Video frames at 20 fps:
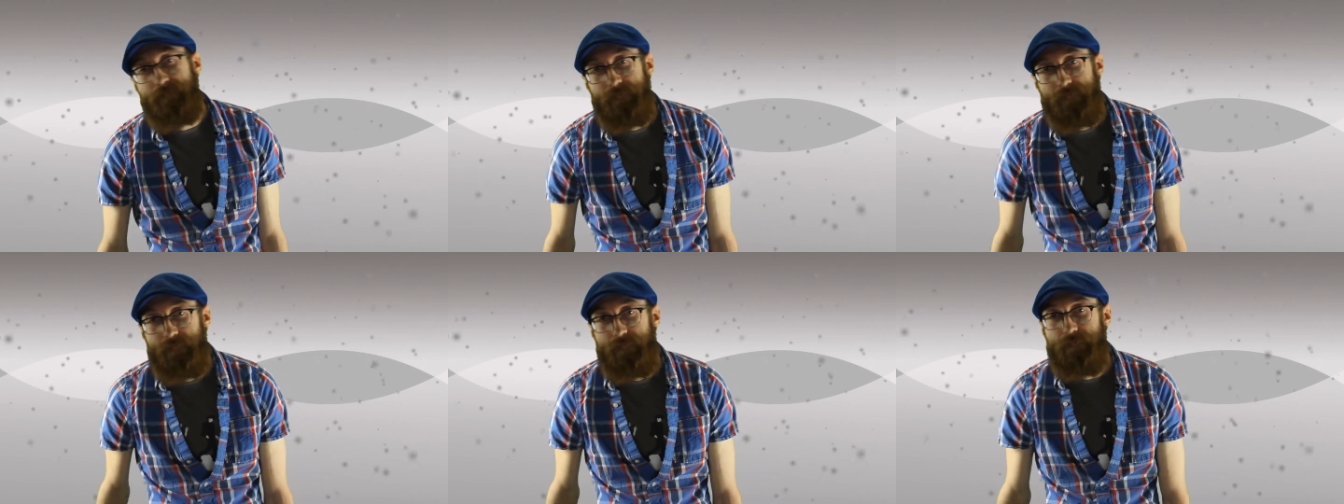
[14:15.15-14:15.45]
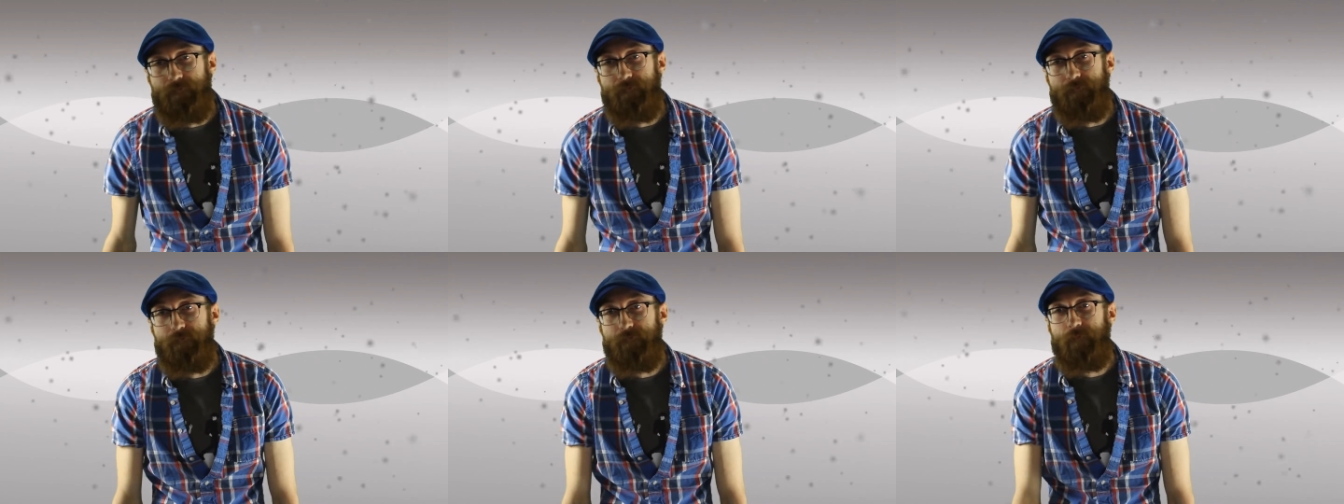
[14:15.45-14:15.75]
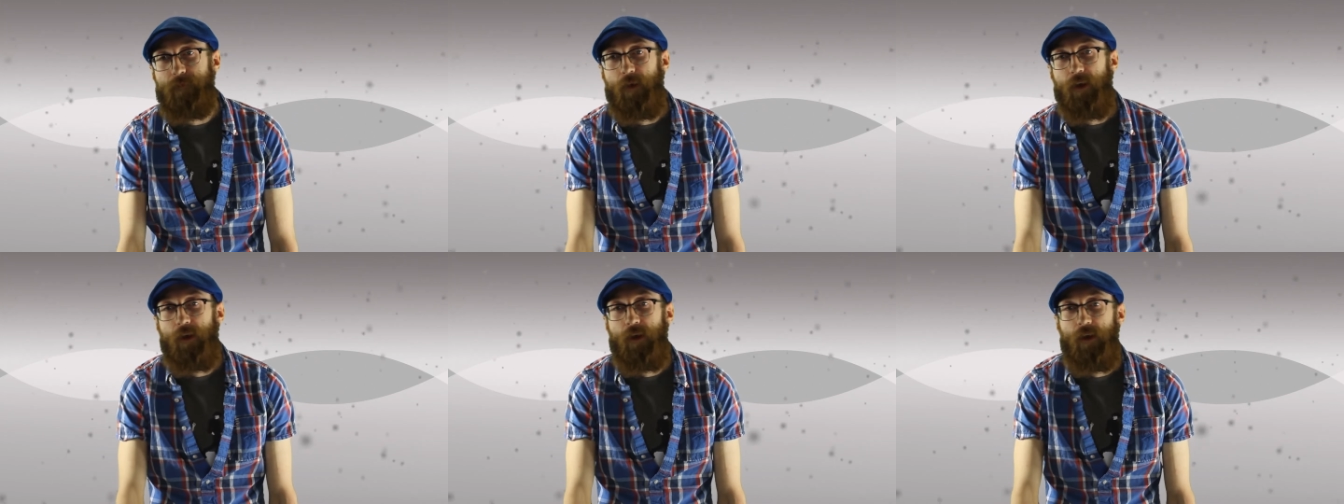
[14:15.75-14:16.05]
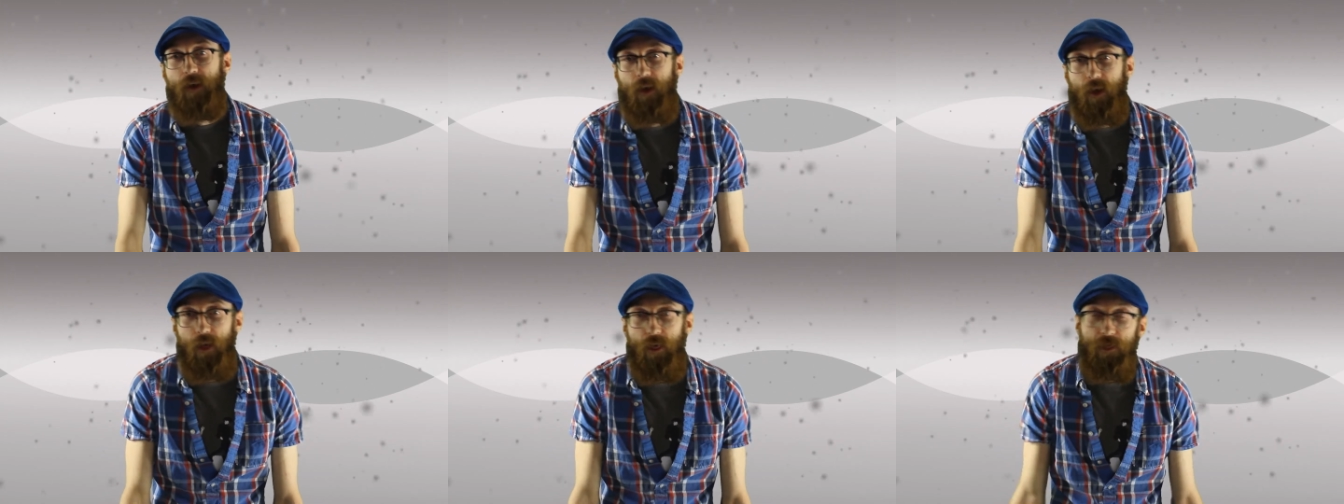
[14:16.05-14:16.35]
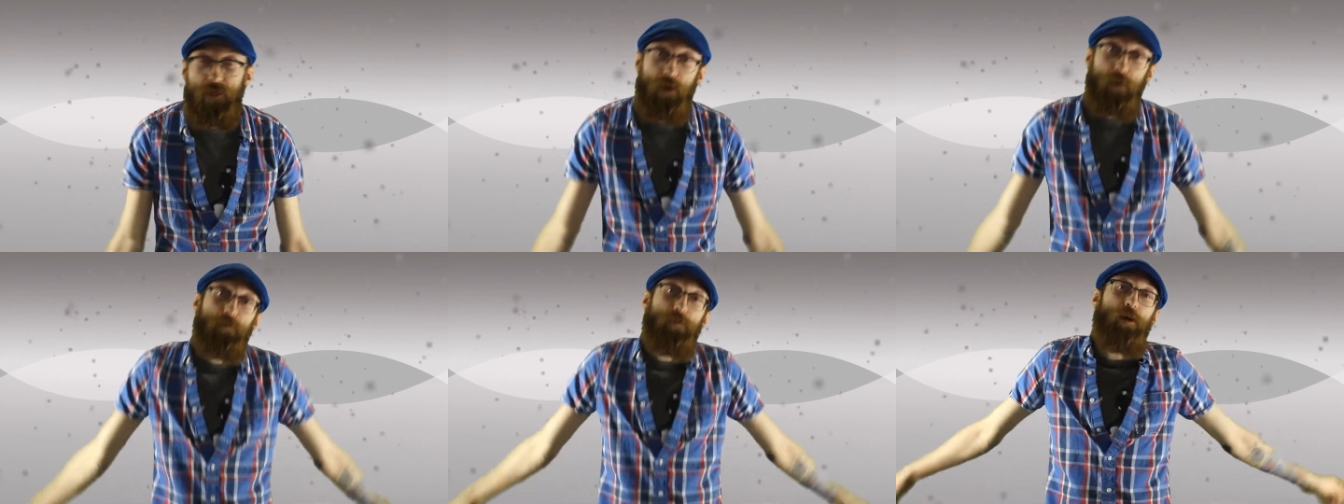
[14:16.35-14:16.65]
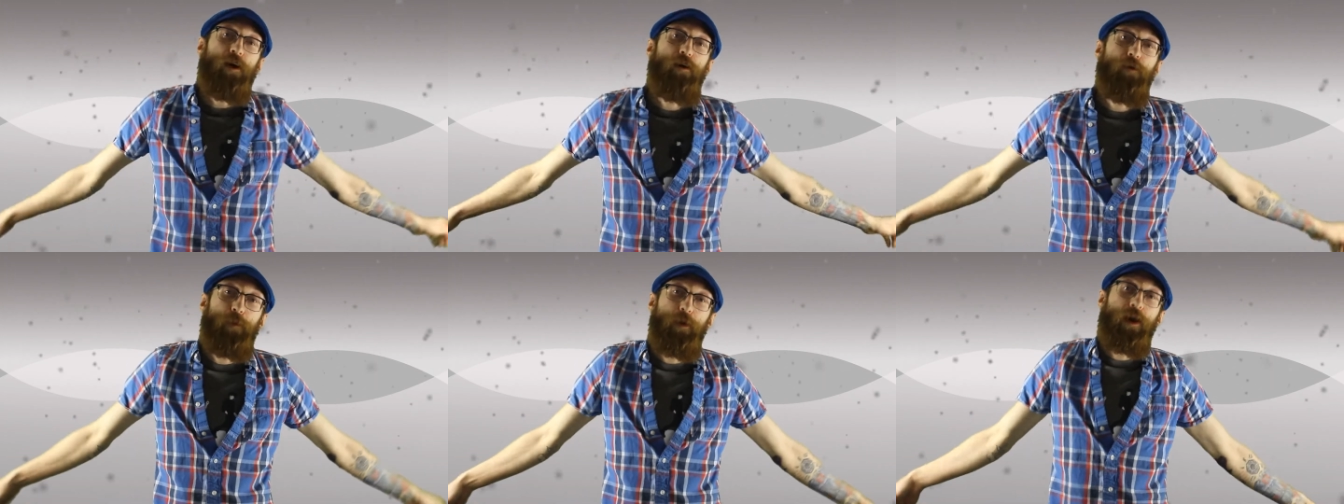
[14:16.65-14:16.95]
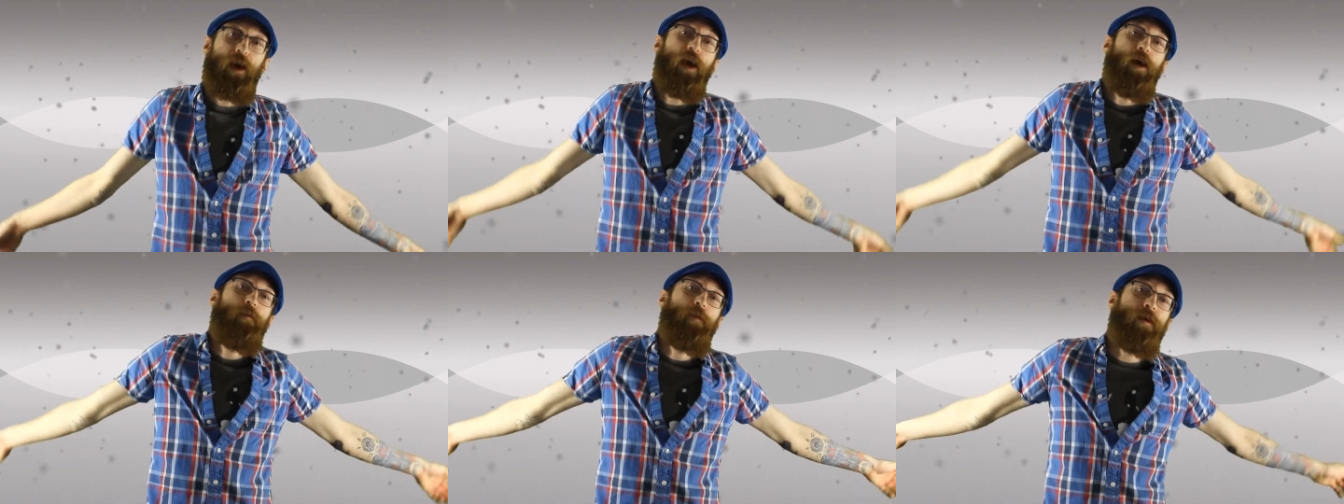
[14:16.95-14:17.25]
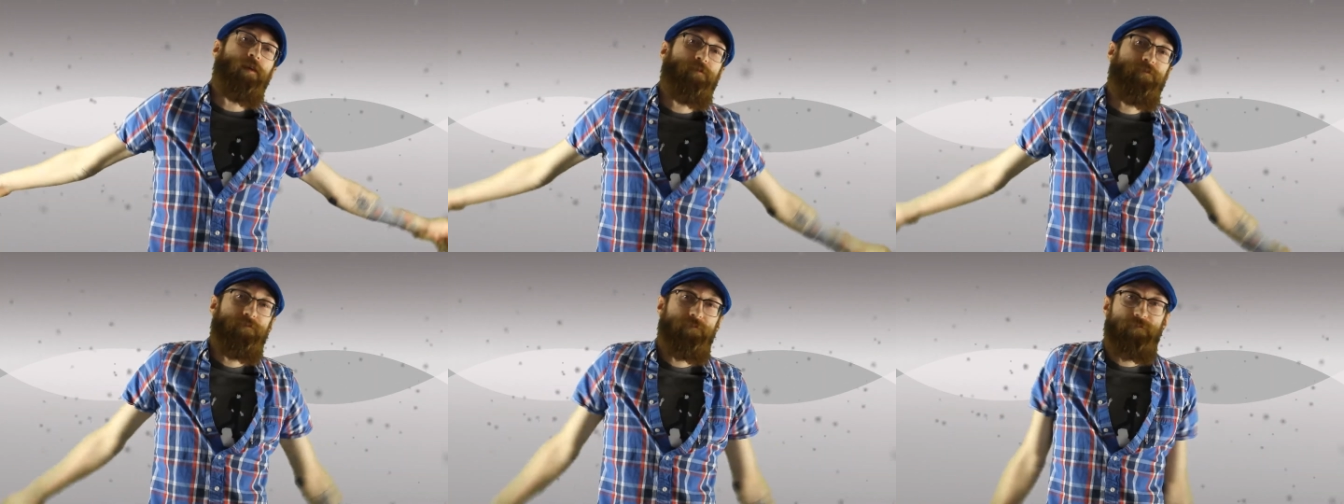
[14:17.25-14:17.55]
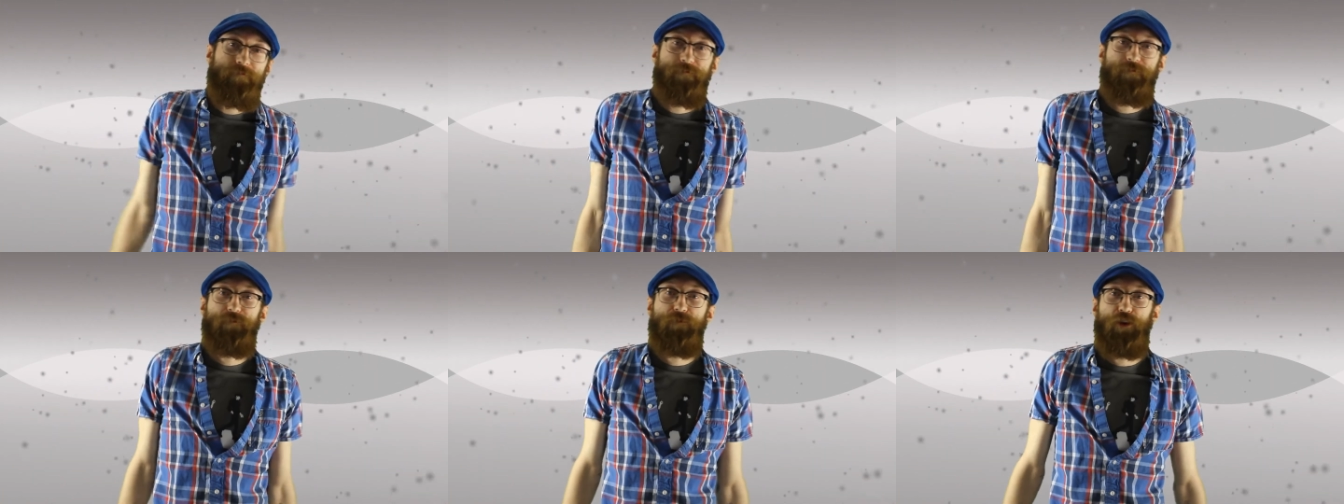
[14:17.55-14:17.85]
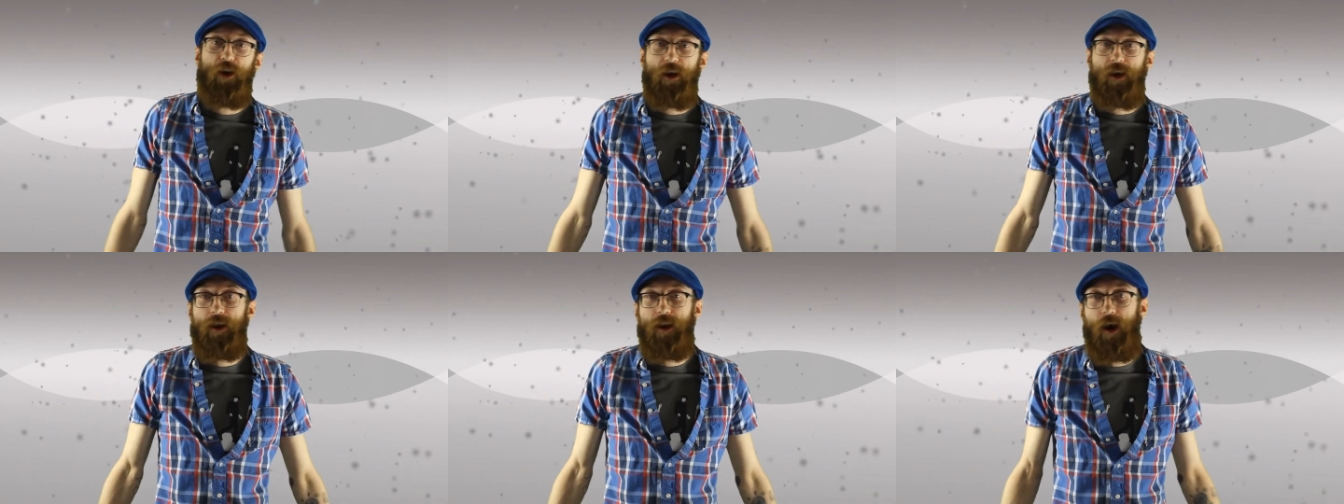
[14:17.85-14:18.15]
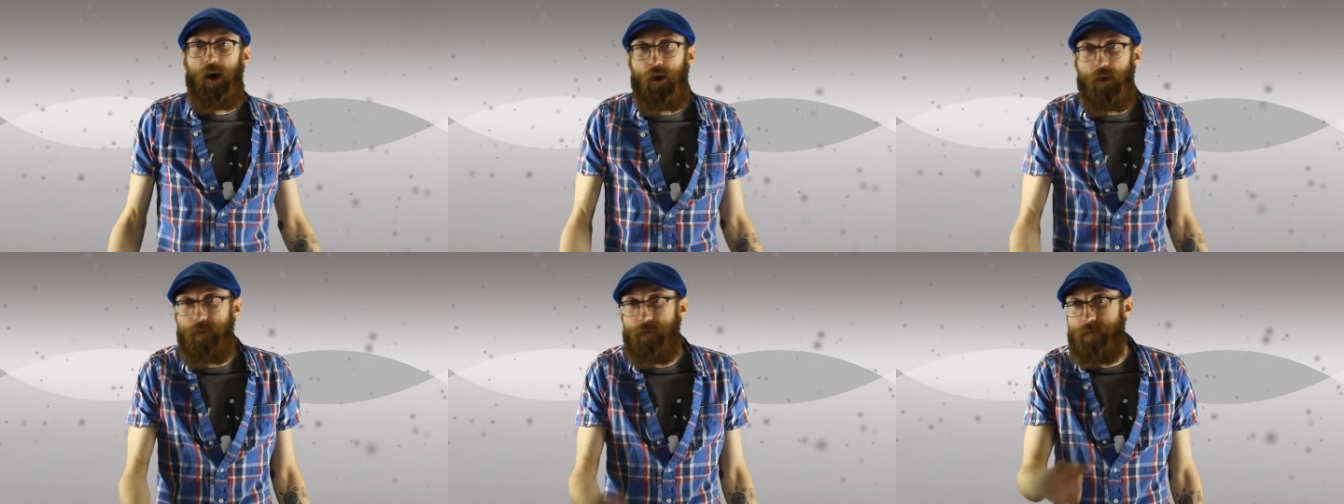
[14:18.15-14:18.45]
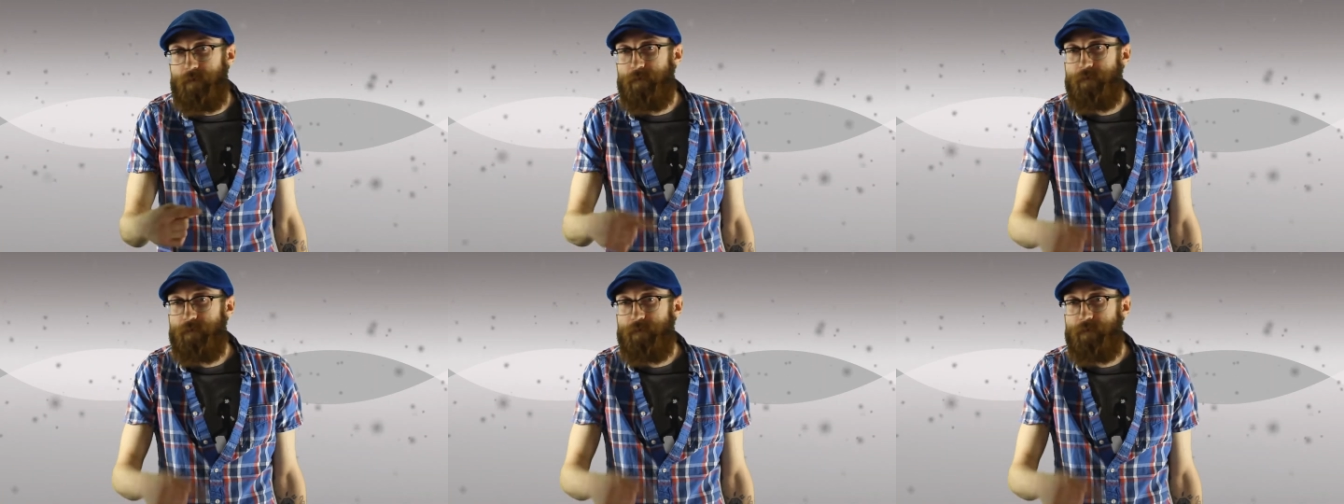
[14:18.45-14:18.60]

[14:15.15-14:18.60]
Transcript: We do a lot of things. Thumb Therapy Gaming. Check it out.